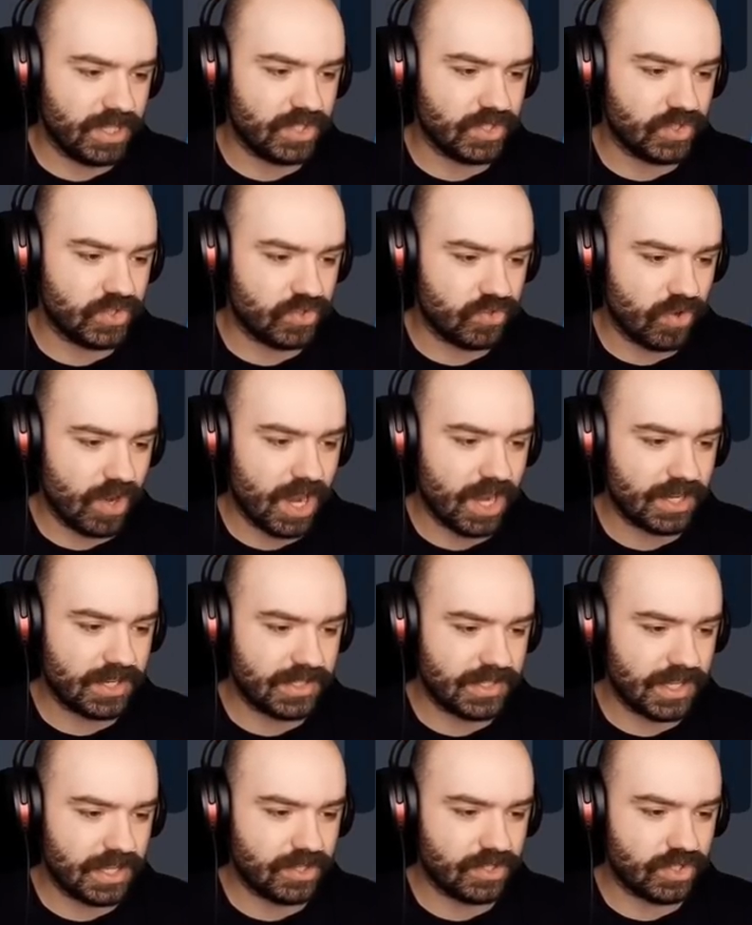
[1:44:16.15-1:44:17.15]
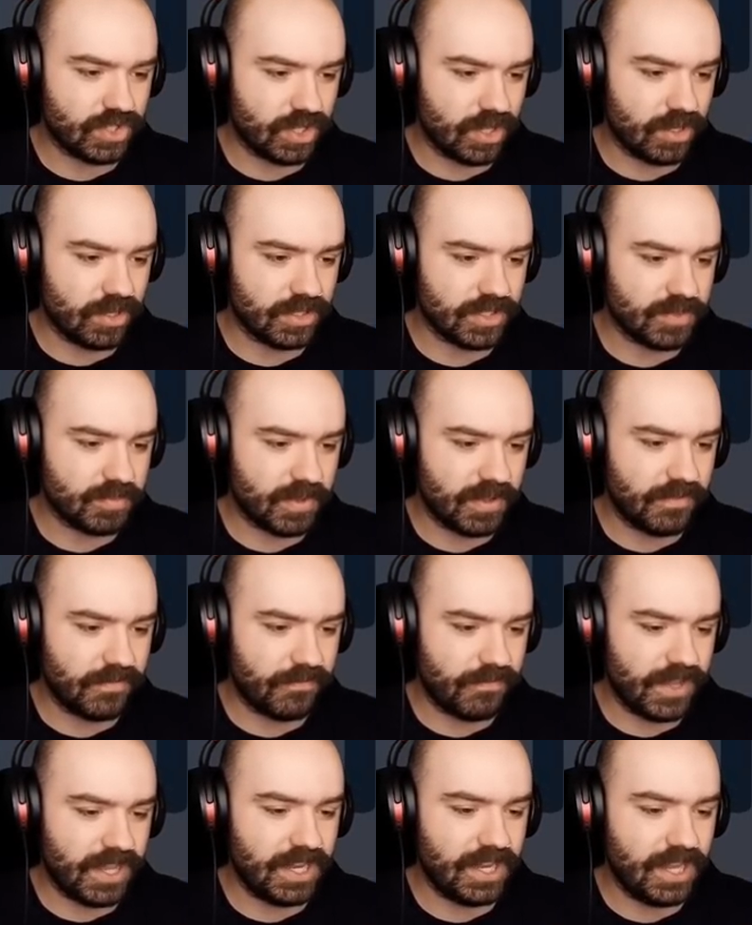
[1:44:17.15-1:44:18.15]
distract sand sharks by
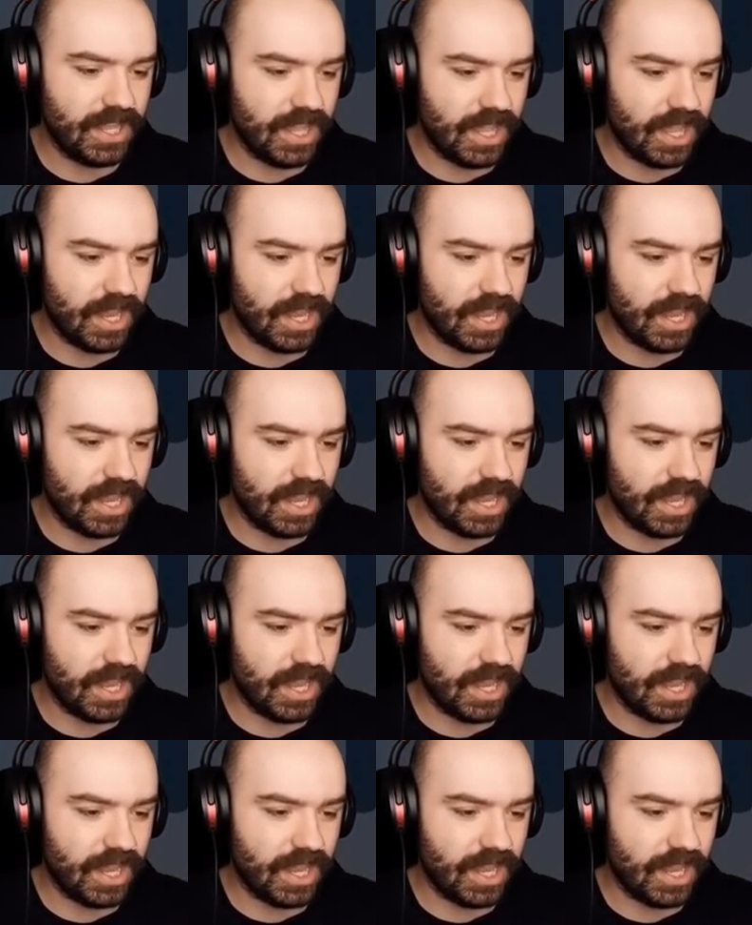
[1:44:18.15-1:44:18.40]
feeding